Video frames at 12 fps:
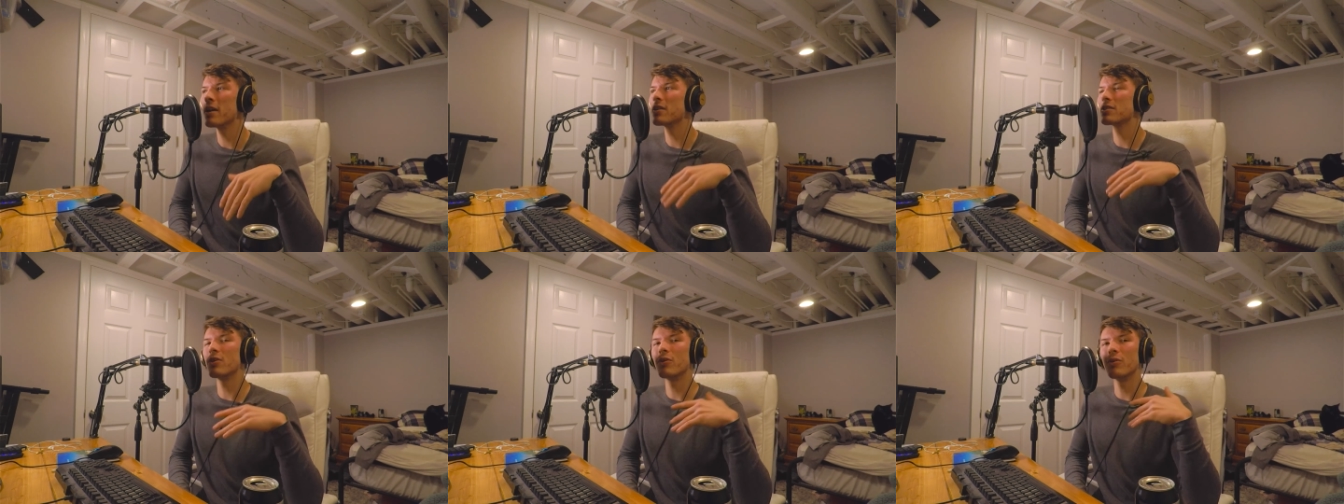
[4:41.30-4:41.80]

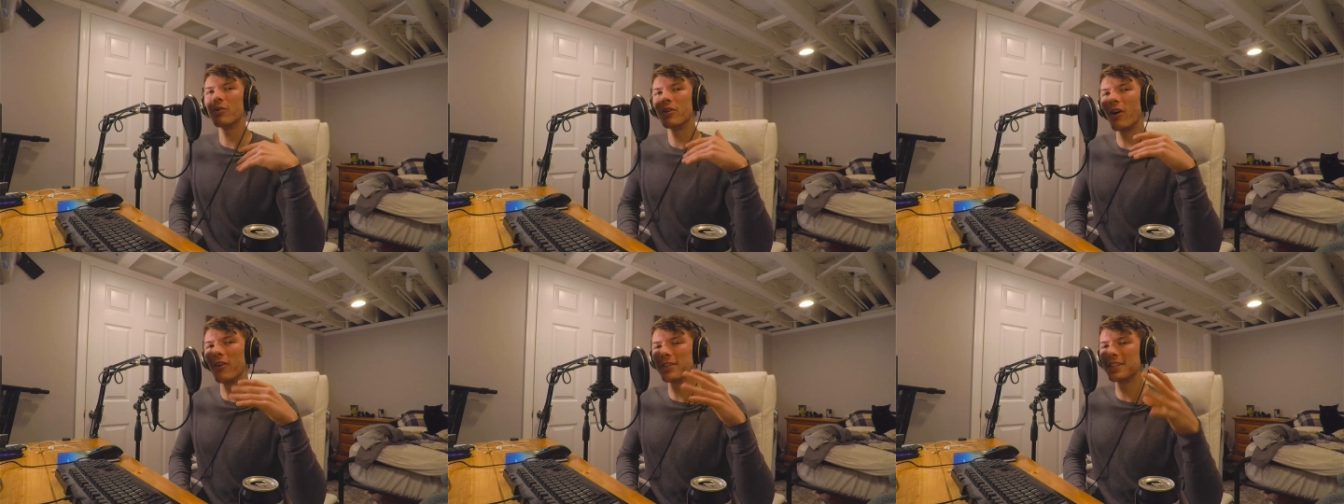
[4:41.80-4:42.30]
So
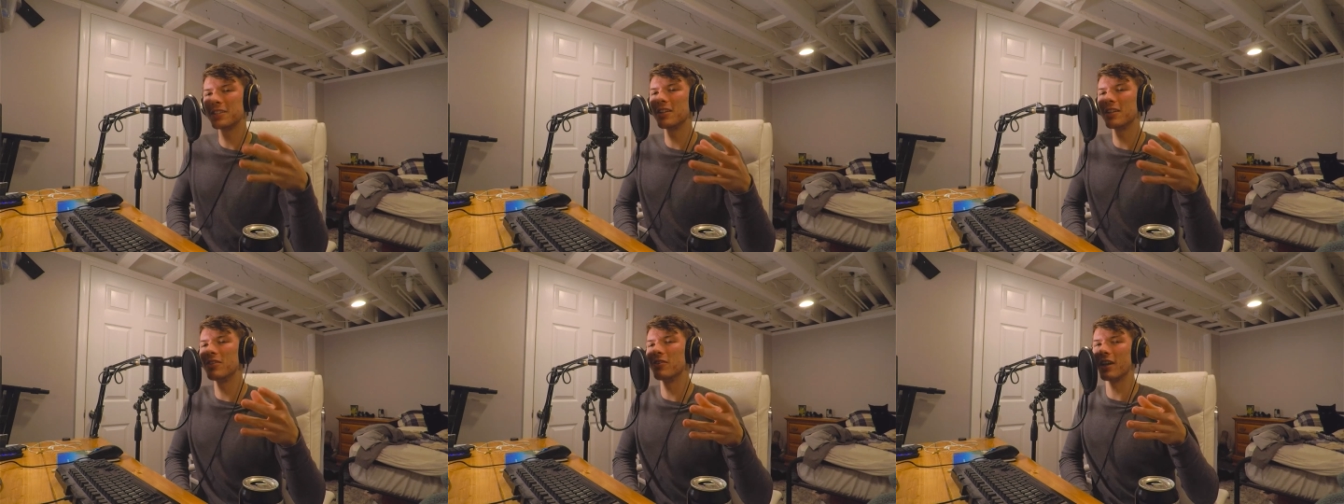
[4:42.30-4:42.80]
all of a
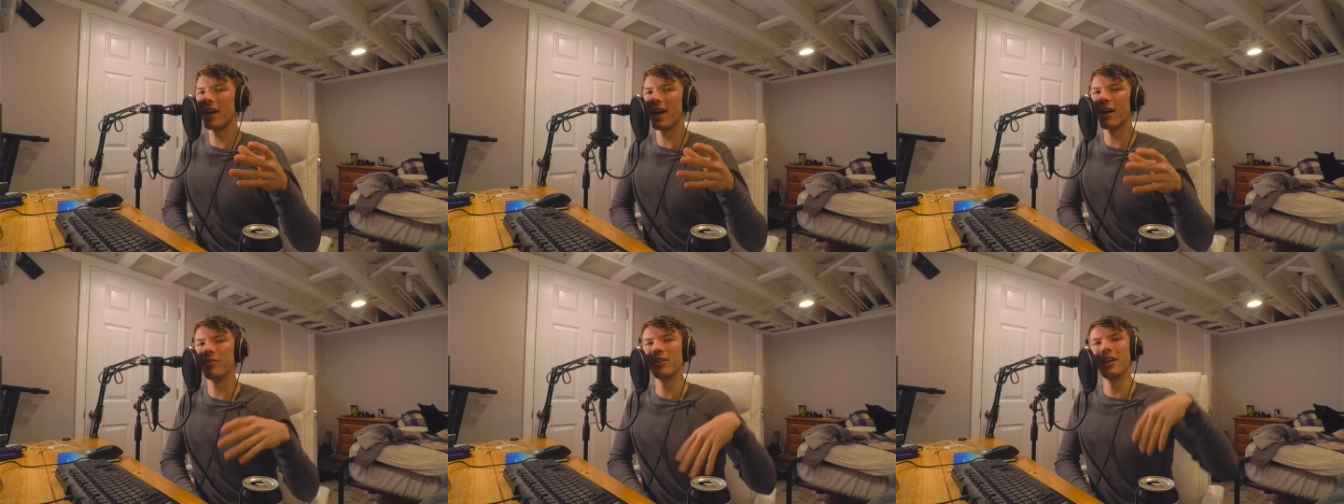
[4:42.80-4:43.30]
sudden you're gonna
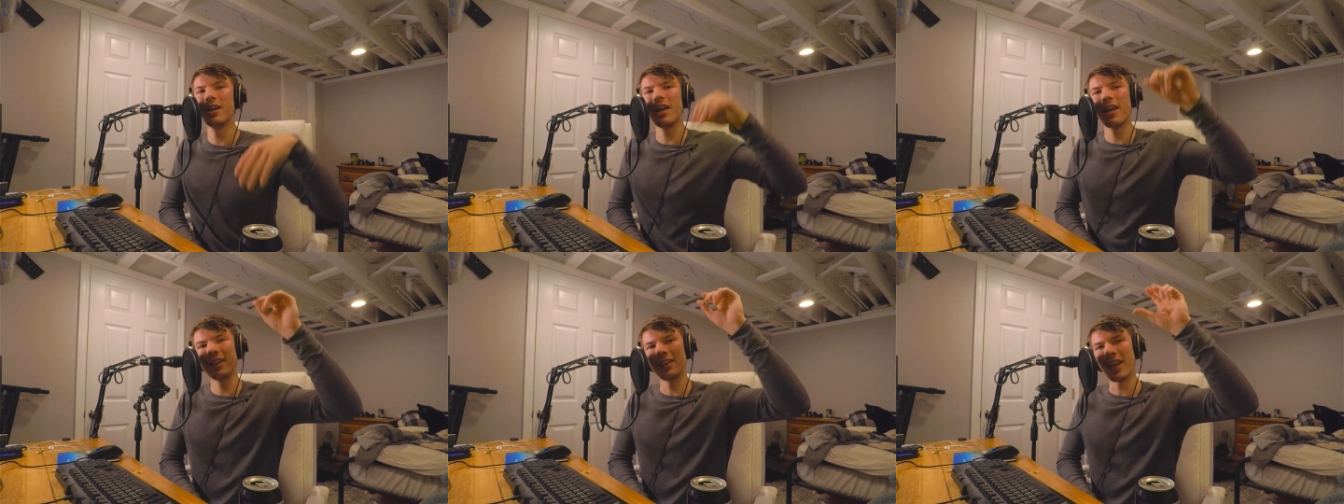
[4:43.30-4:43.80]
have
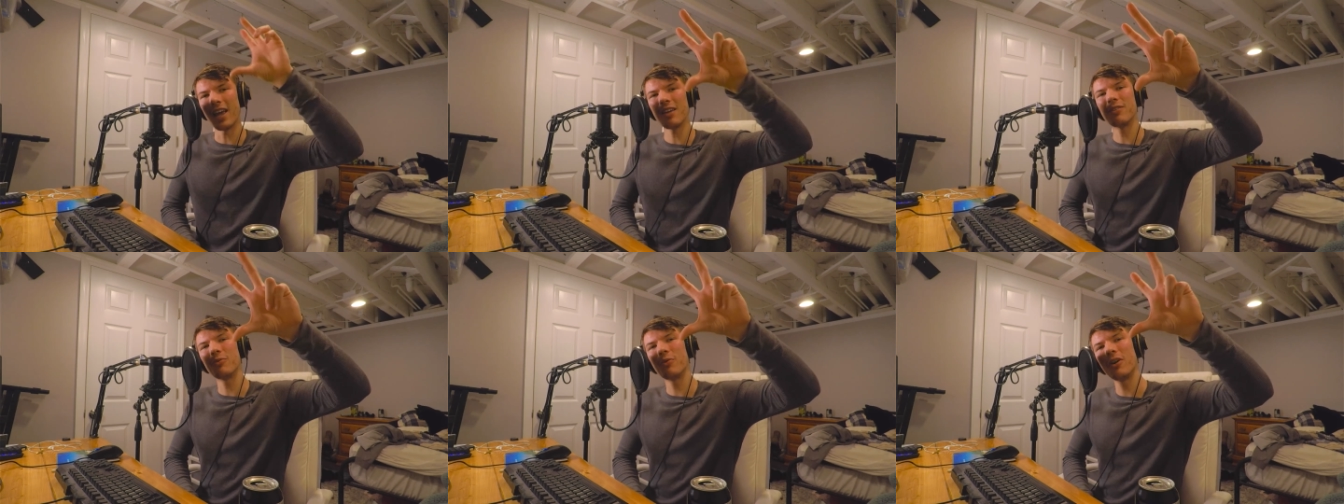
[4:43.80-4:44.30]
the
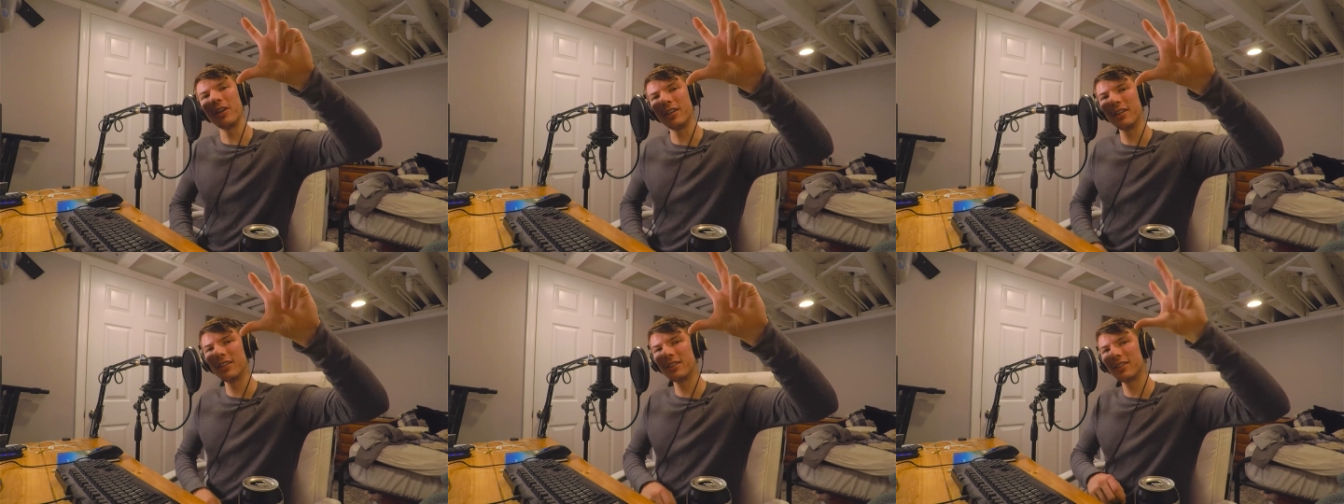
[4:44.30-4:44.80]

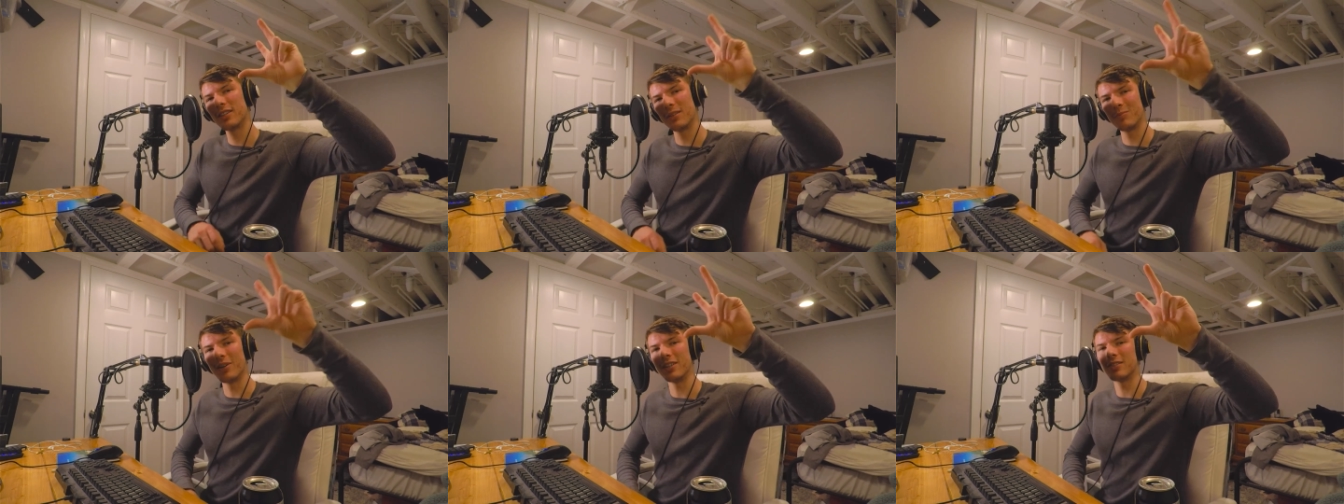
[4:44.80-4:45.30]
AV1
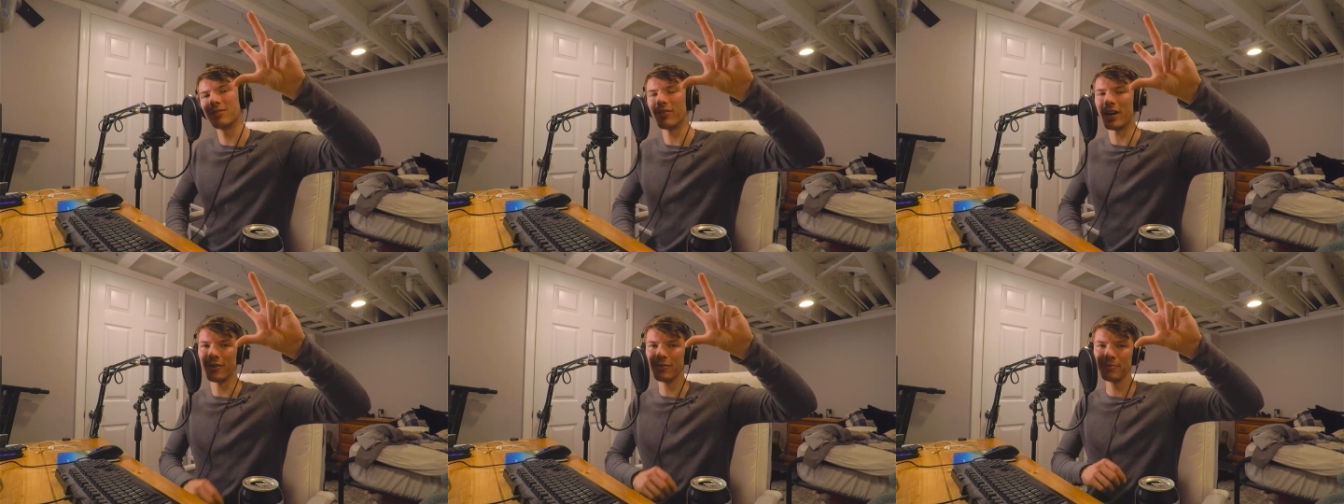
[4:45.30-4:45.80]
compressed
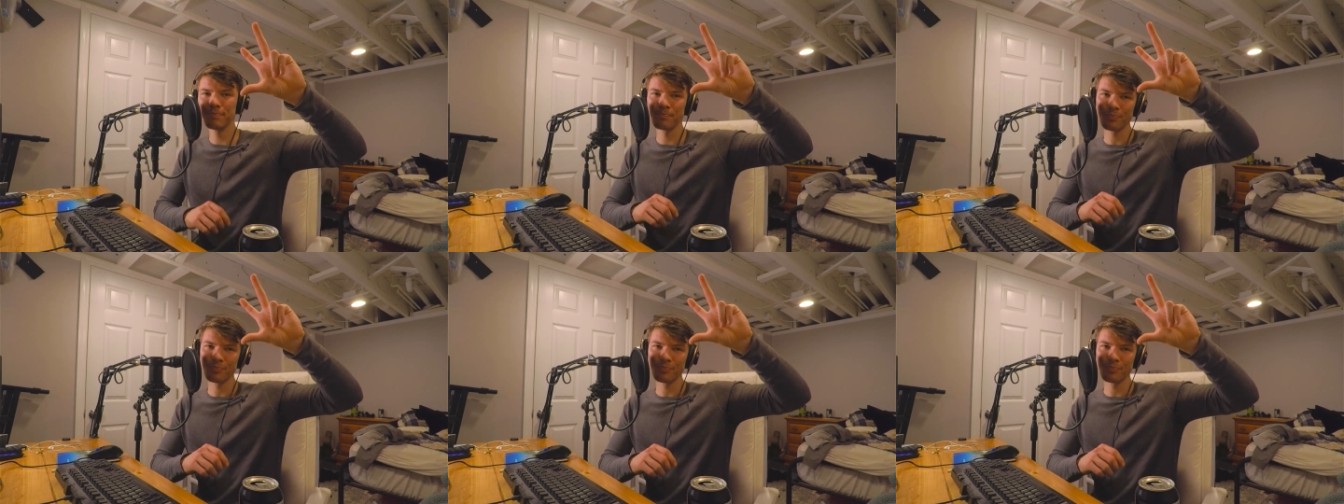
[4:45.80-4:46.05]
file